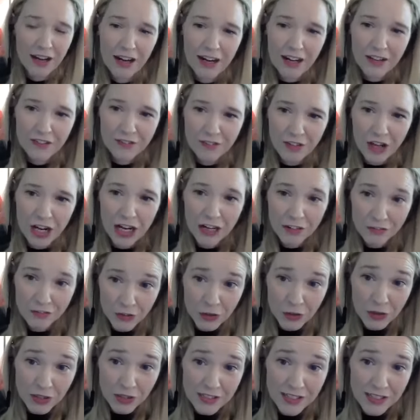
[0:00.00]
our
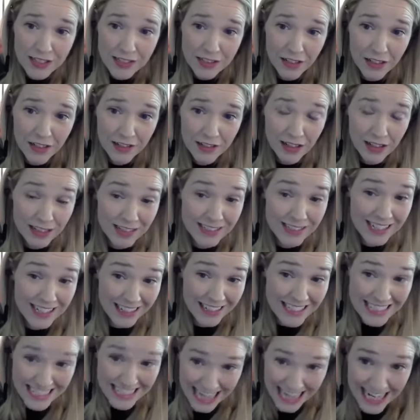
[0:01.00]
focus is
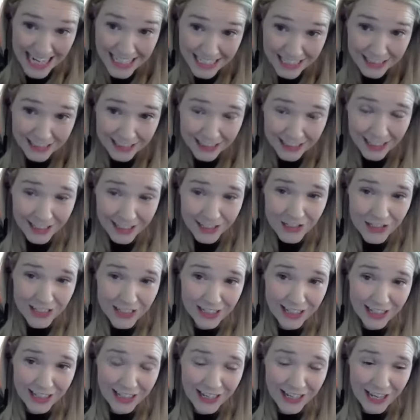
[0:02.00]
on dental
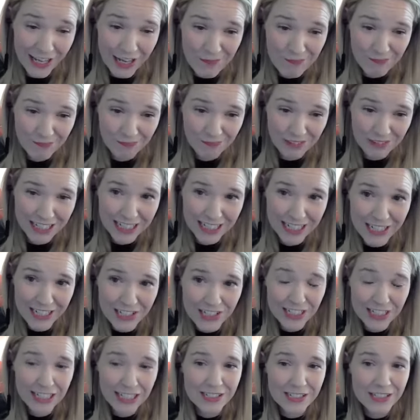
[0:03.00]
actually.
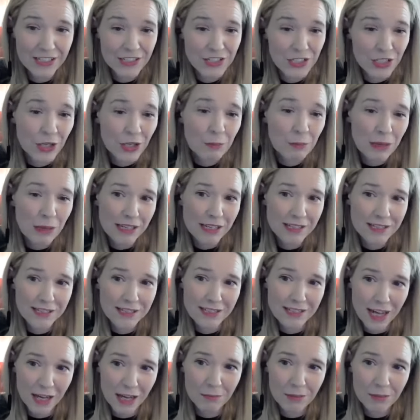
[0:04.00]
Initially, so toothpaste
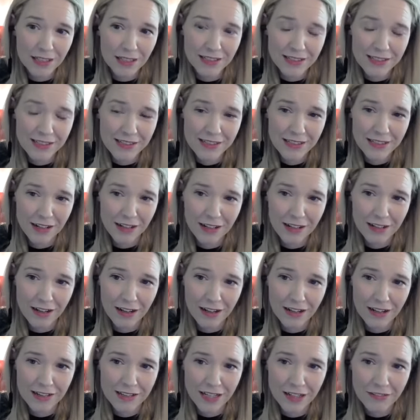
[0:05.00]
tablets
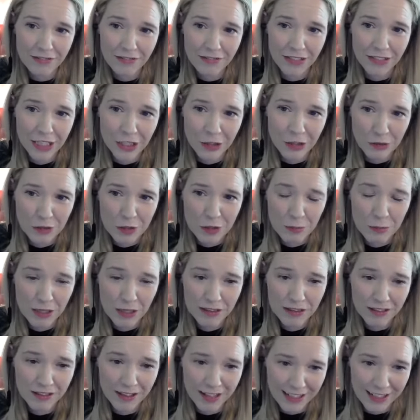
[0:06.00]
are definitely going to be
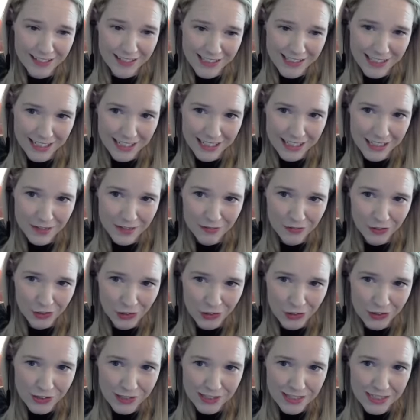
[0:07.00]
the next things for us.
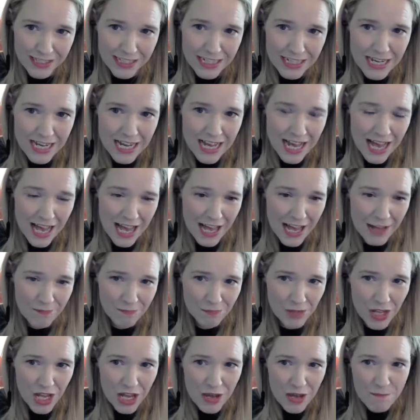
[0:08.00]

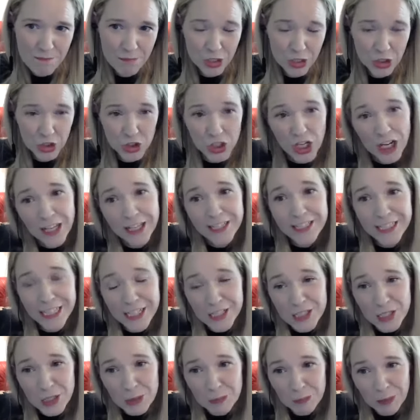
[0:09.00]
But trying to get
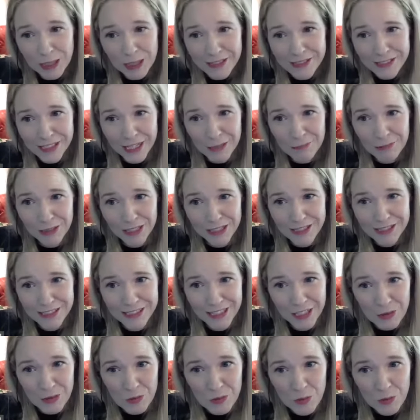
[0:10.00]
toothpaste tablets
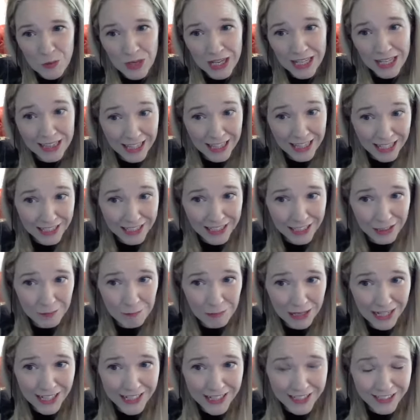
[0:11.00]
that we think are
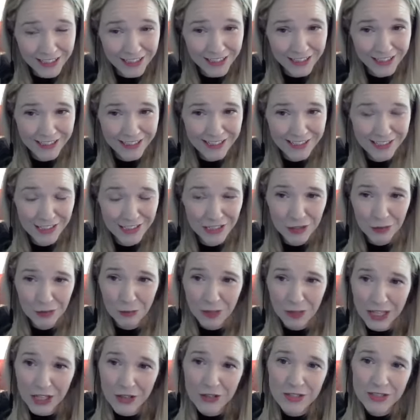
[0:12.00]
better, because we
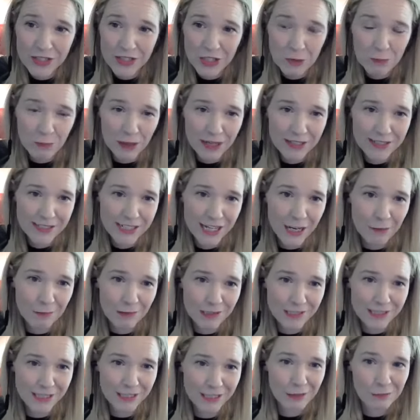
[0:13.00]
use toothpaste tablets
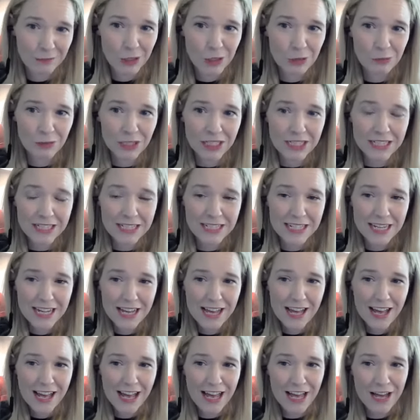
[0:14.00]
at the moment,
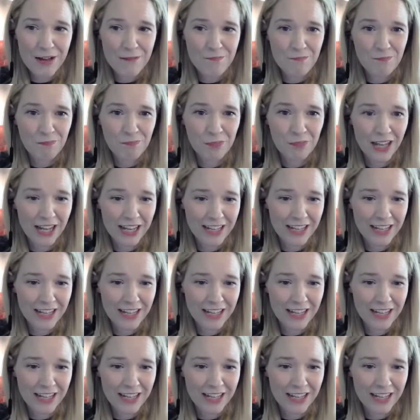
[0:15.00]
and